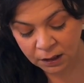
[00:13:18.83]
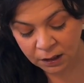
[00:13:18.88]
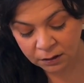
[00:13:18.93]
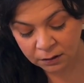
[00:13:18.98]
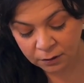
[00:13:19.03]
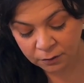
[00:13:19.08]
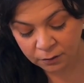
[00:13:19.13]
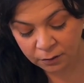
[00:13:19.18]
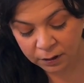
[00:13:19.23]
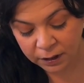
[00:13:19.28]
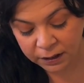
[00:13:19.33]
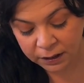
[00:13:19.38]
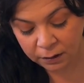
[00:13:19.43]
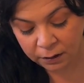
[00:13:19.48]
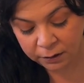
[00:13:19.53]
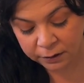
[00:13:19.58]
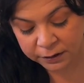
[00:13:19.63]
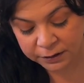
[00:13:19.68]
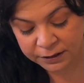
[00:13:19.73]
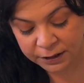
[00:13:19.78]
The great
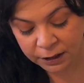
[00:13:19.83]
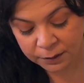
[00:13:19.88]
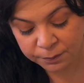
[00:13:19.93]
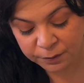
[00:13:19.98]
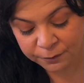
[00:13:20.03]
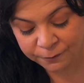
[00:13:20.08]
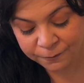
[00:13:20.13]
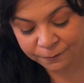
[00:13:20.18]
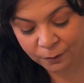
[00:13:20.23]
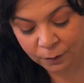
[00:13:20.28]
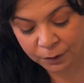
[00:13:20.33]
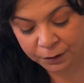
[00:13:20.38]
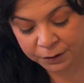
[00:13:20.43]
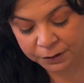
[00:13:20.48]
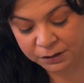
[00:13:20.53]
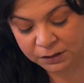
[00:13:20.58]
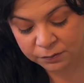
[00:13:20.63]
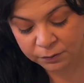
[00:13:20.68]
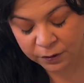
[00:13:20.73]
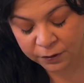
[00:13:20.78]
archetypal
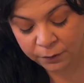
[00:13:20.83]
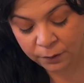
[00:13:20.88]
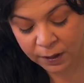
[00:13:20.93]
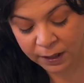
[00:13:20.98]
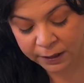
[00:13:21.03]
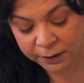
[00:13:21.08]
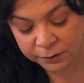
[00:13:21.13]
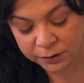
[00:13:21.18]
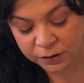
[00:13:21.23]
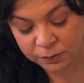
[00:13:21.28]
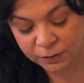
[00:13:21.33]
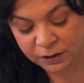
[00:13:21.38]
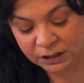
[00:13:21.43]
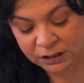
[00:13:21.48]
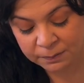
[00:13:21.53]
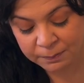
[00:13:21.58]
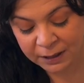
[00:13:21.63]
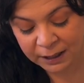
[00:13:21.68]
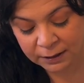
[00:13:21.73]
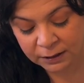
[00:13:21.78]
forest requires we
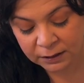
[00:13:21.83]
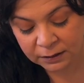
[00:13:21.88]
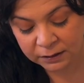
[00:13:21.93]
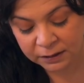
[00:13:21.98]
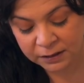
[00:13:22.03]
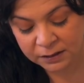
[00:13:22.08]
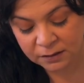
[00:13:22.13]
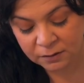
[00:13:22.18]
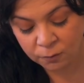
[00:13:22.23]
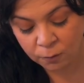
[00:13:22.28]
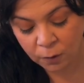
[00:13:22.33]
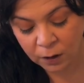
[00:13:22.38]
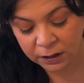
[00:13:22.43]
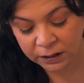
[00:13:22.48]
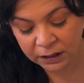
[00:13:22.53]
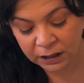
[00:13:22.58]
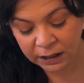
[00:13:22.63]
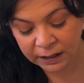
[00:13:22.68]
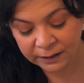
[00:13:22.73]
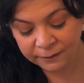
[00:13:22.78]
spend at least one
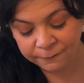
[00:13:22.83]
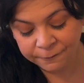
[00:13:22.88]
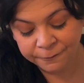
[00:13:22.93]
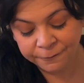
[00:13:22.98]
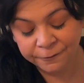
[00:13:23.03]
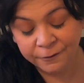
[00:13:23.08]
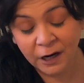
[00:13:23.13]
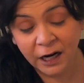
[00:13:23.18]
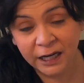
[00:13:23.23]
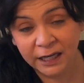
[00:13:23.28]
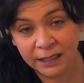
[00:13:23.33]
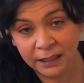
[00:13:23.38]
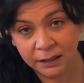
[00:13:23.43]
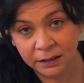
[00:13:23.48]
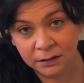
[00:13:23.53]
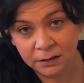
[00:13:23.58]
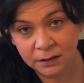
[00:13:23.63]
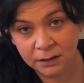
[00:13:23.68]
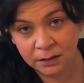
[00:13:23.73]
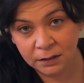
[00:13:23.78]
night
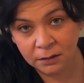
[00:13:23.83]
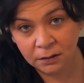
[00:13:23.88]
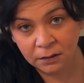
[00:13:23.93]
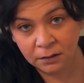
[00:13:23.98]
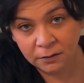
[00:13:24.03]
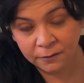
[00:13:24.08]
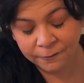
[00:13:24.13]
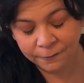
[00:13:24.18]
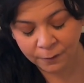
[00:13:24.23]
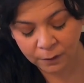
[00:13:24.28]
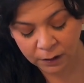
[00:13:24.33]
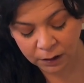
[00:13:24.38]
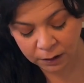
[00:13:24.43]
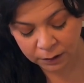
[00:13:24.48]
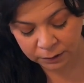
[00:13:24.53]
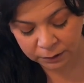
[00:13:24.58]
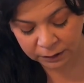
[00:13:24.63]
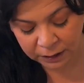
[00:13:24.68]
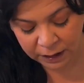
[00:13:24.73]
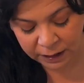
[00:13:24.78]
frightened for
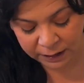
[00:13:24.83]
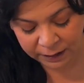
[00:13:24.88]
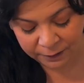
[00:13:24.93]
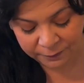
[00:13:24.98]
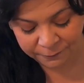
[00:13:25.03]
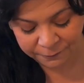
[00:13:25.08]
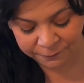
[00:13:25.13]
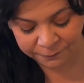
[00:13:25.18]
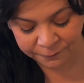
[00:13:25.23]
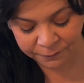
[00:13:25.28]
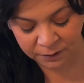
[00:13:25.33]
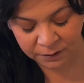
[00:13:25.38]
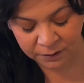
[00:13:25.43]
our life.